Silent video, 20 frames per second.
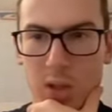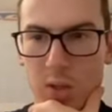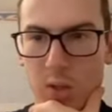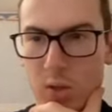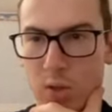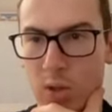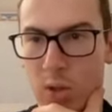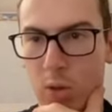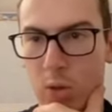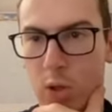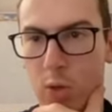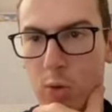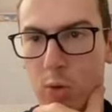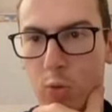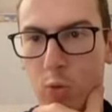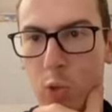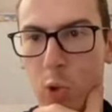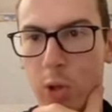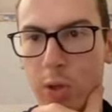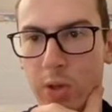So you
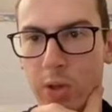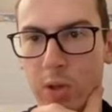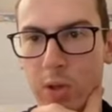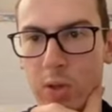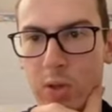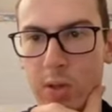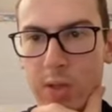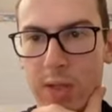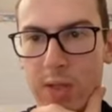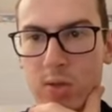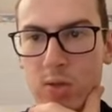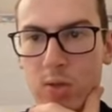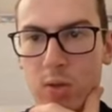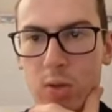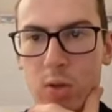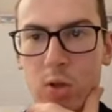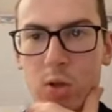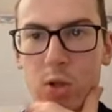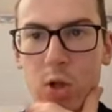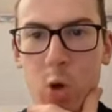would want this to
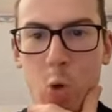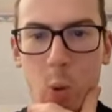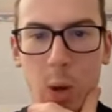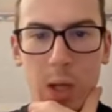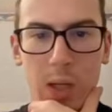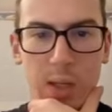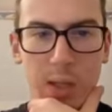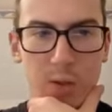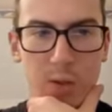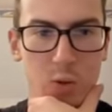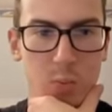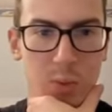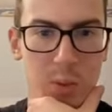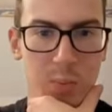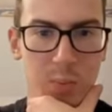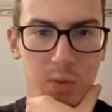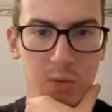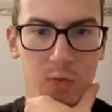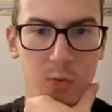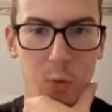grow a little
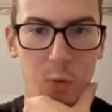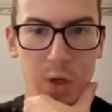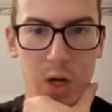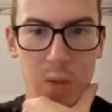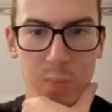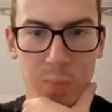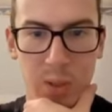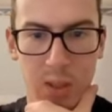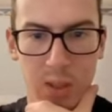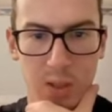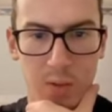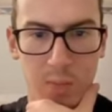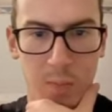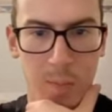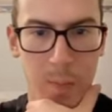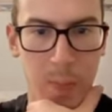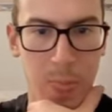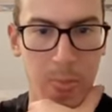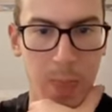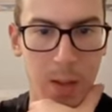bit before aping.
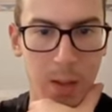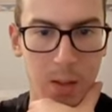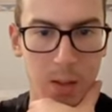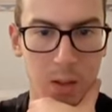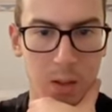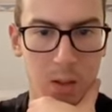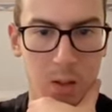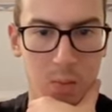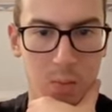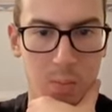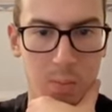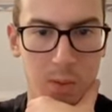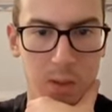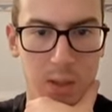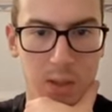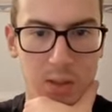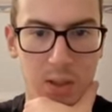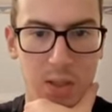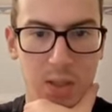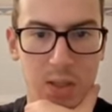
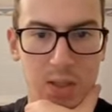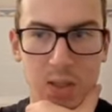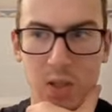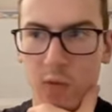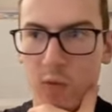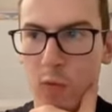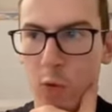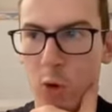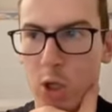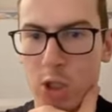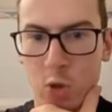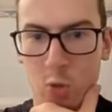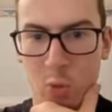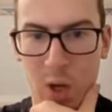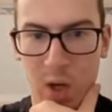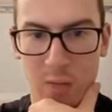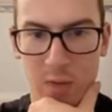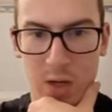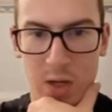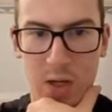But it's a first
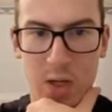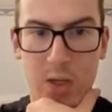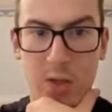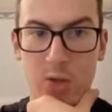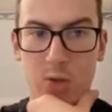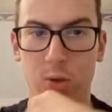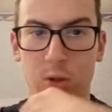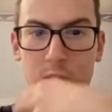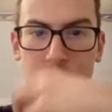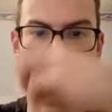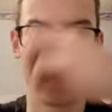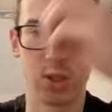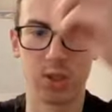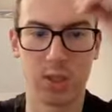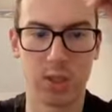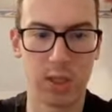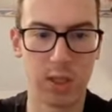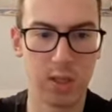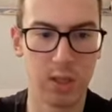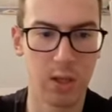waiver, so it's
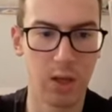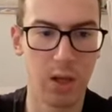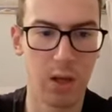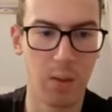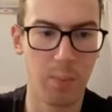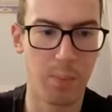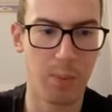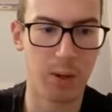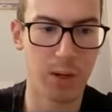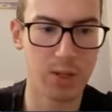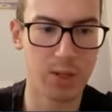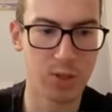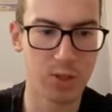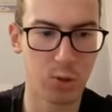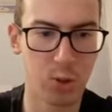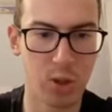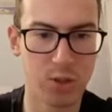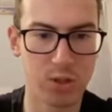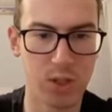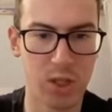risky, but it's
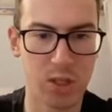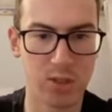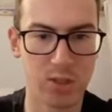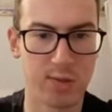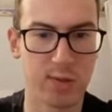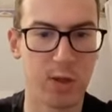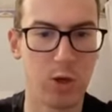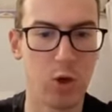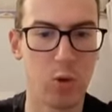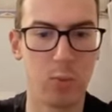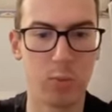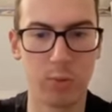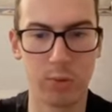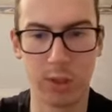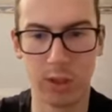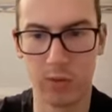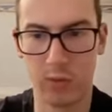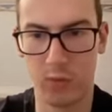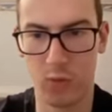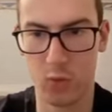rather a slow
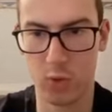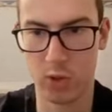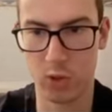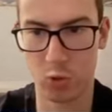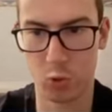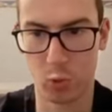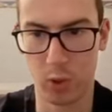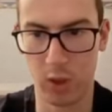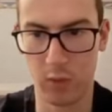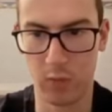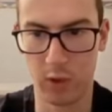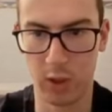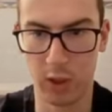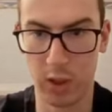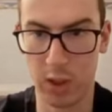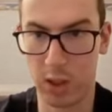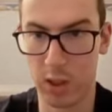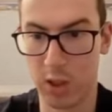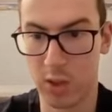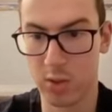mooning first waiver.
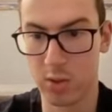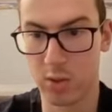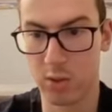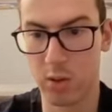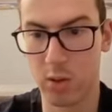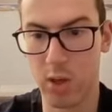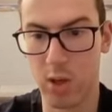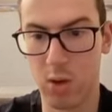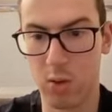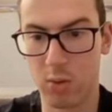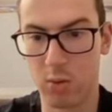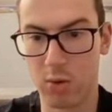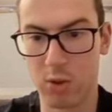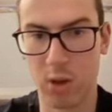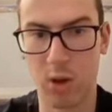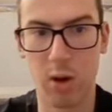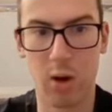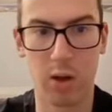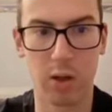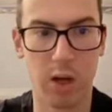So those
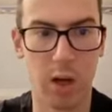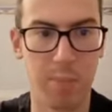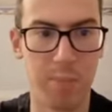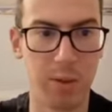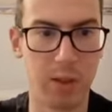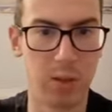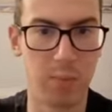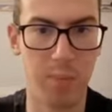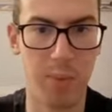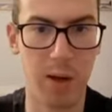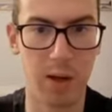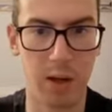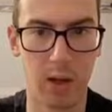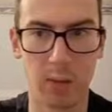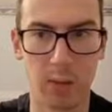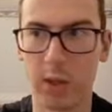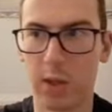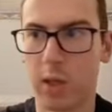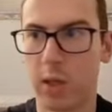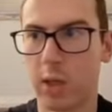are a bit
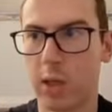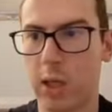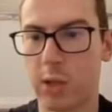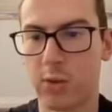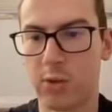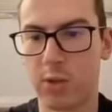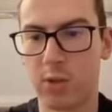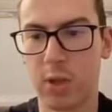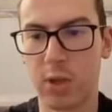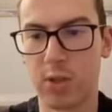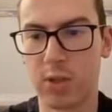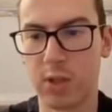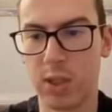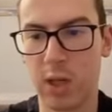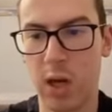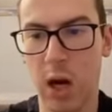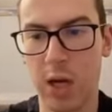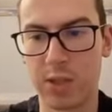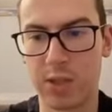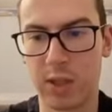better. And as you can
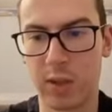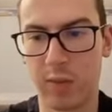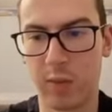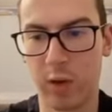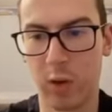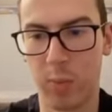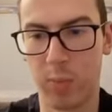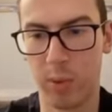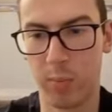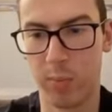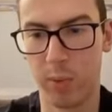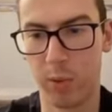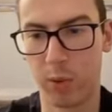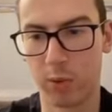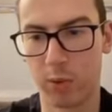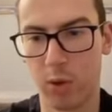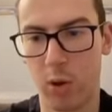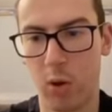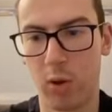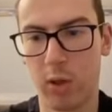see, guys, developer
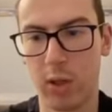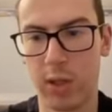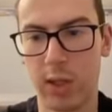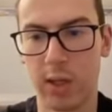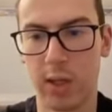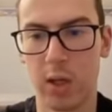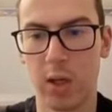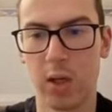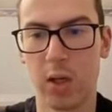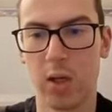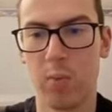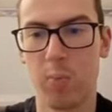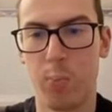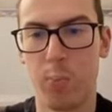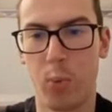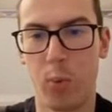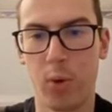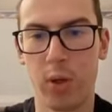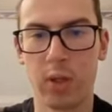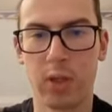bought only
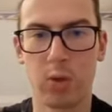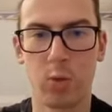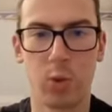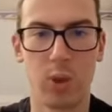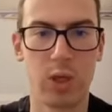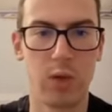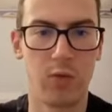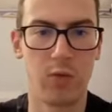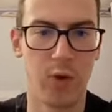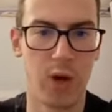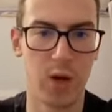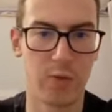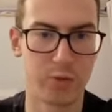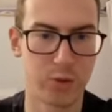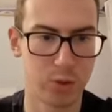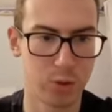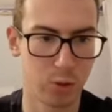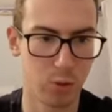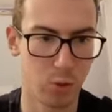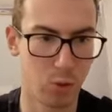0.25
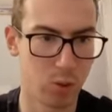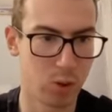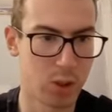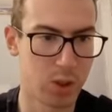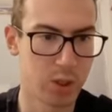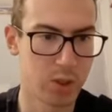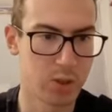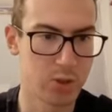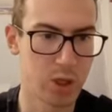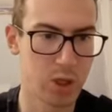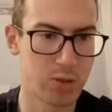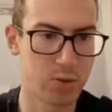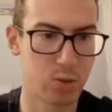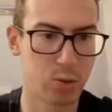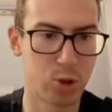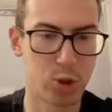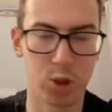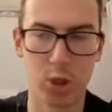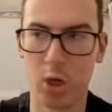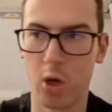so just
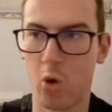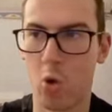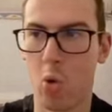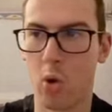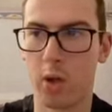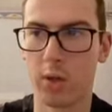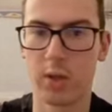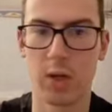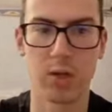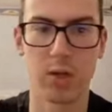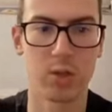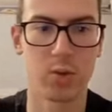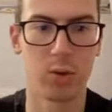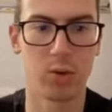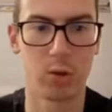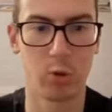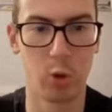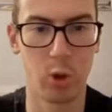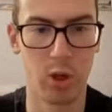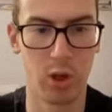to show that it's
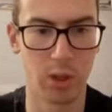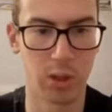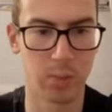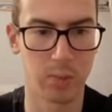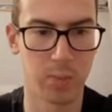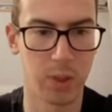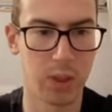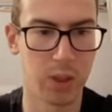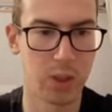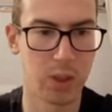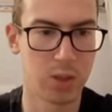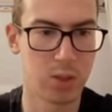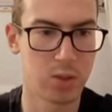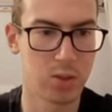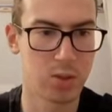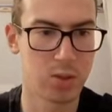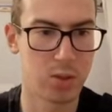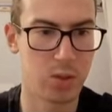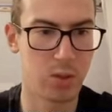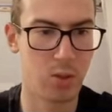not a rock.
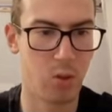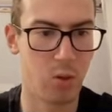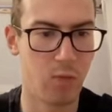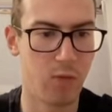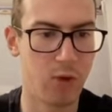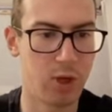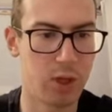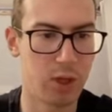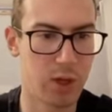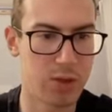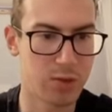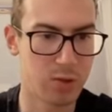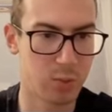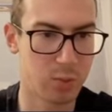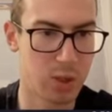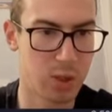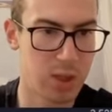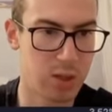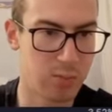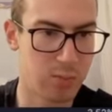So very nice
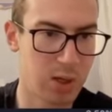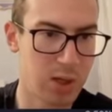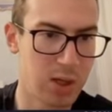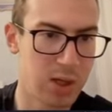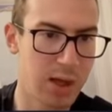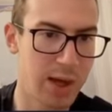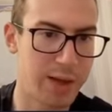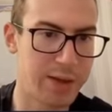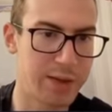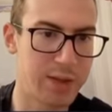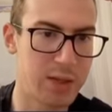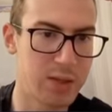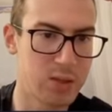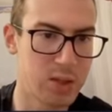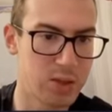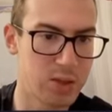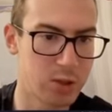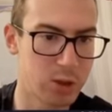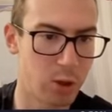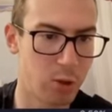from him. And
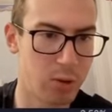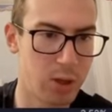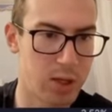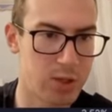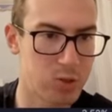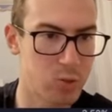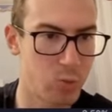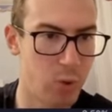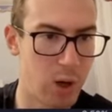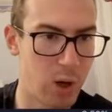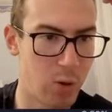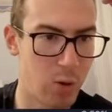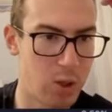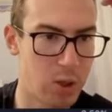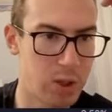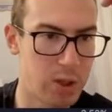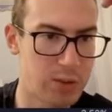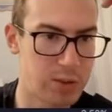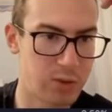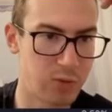this is growing as well,
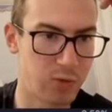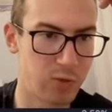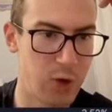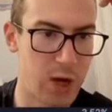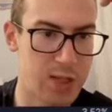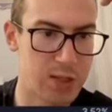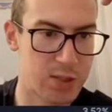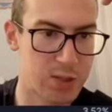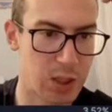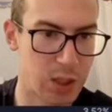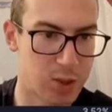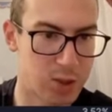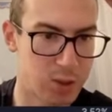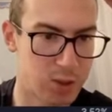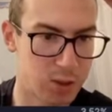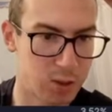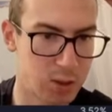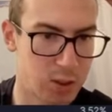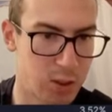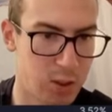the thread
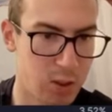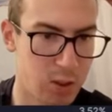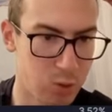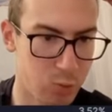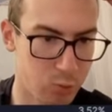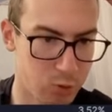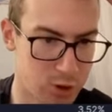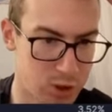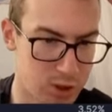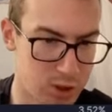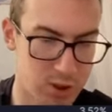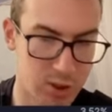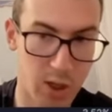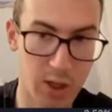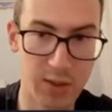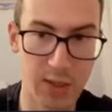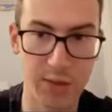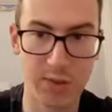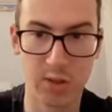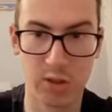section, which is a
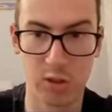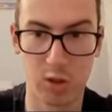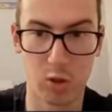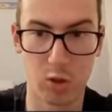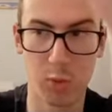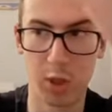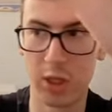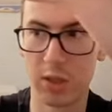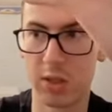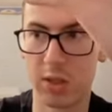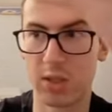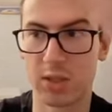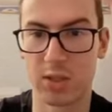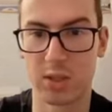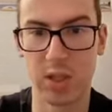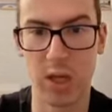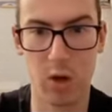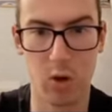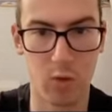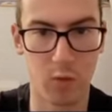sign that the community
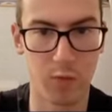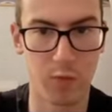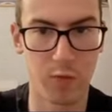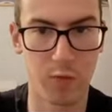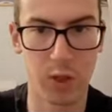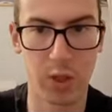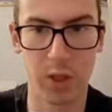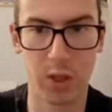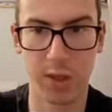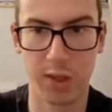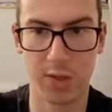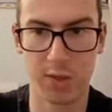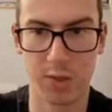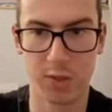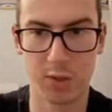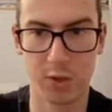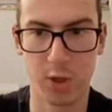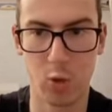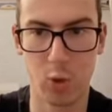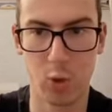itself is
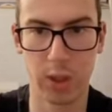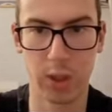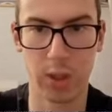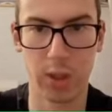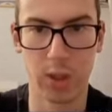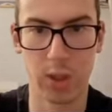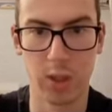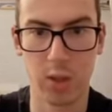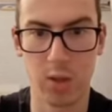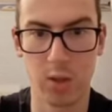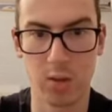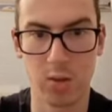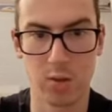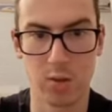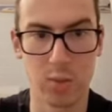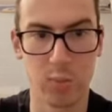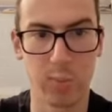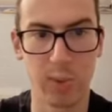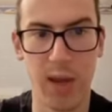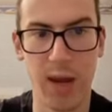growing. So
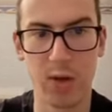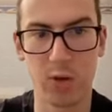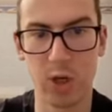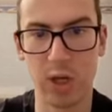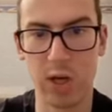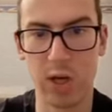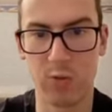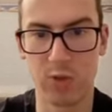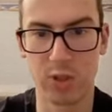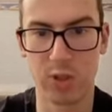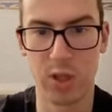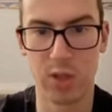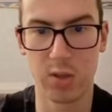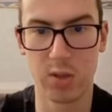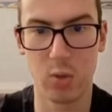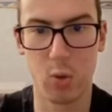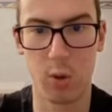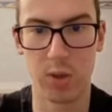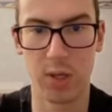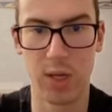the play really with
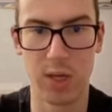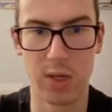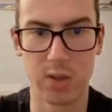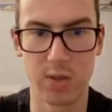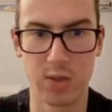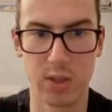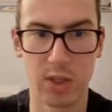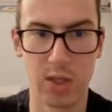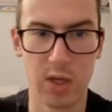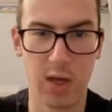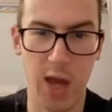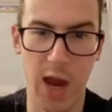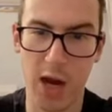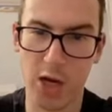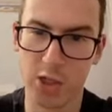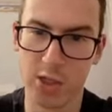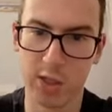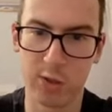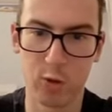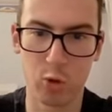this coin is
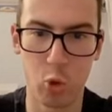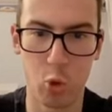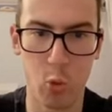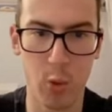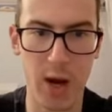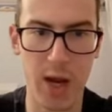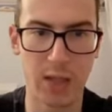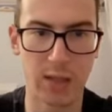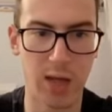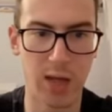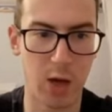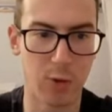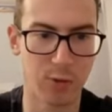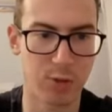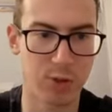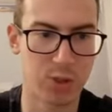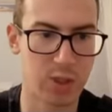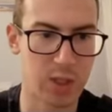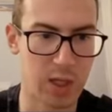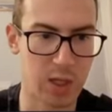actually to wait, I
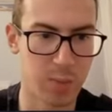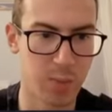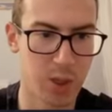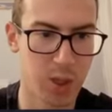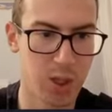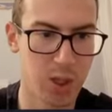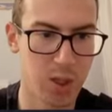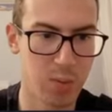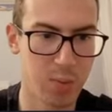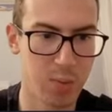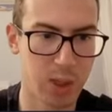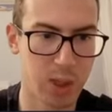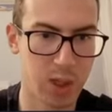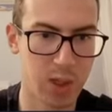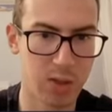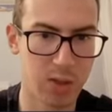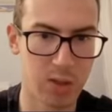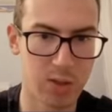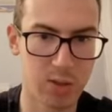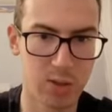would say,
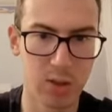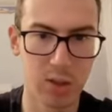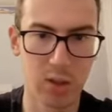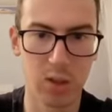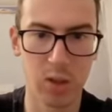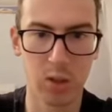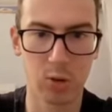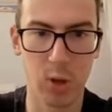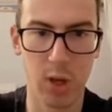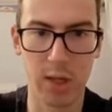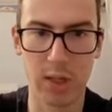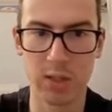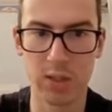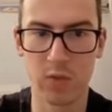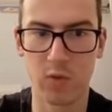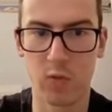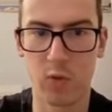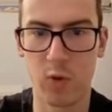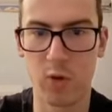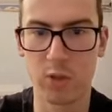because riding
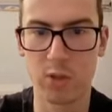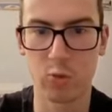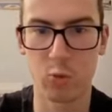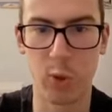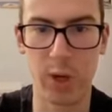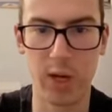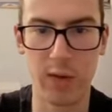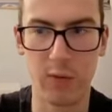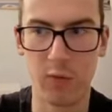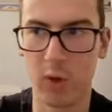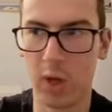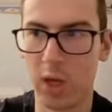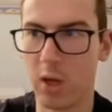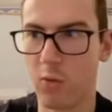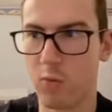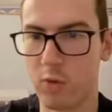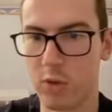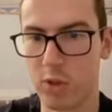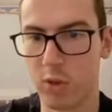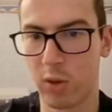the first wave,
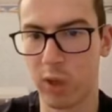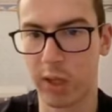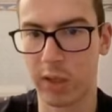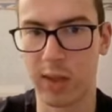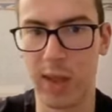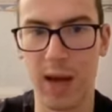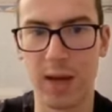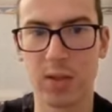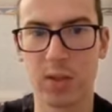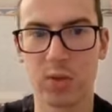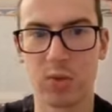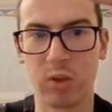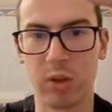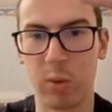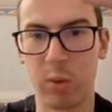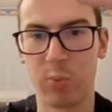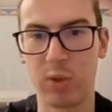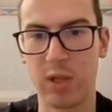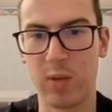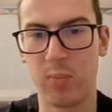which is not like Dex
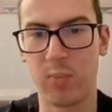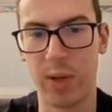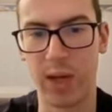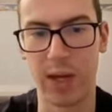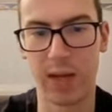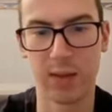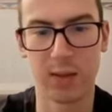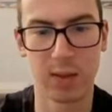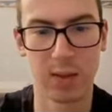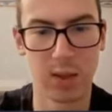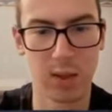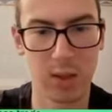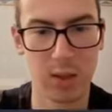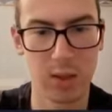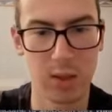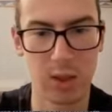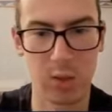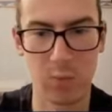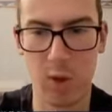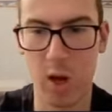Screener prepaid,
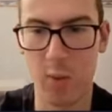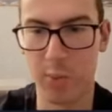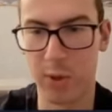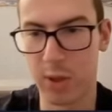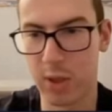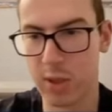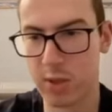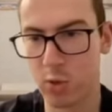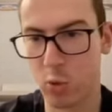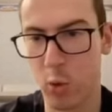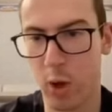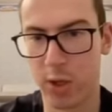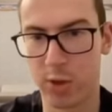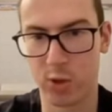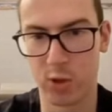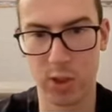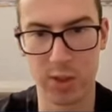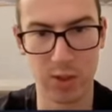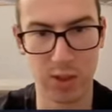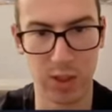in my opinion is
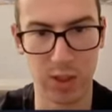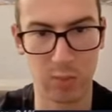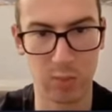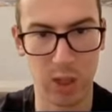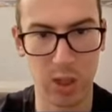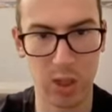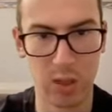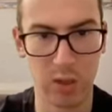quite risky.